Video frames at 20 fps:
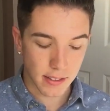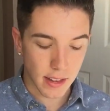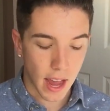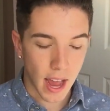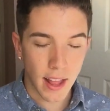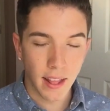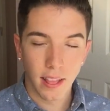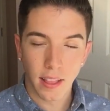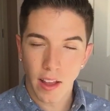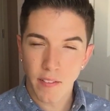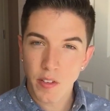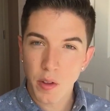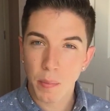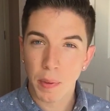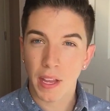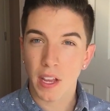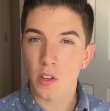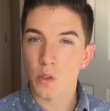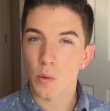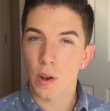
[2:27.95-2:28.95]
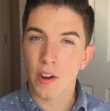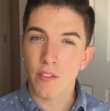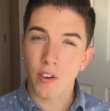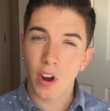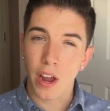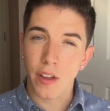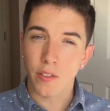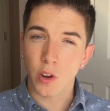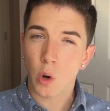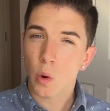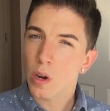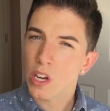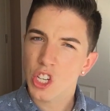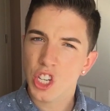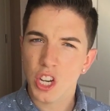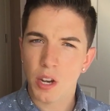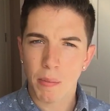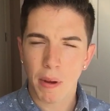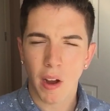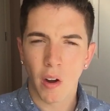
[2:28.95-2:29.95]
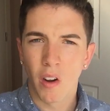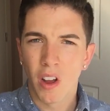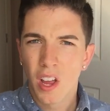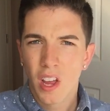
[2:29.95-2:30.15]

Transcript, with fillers: I love it because whenever I have a question about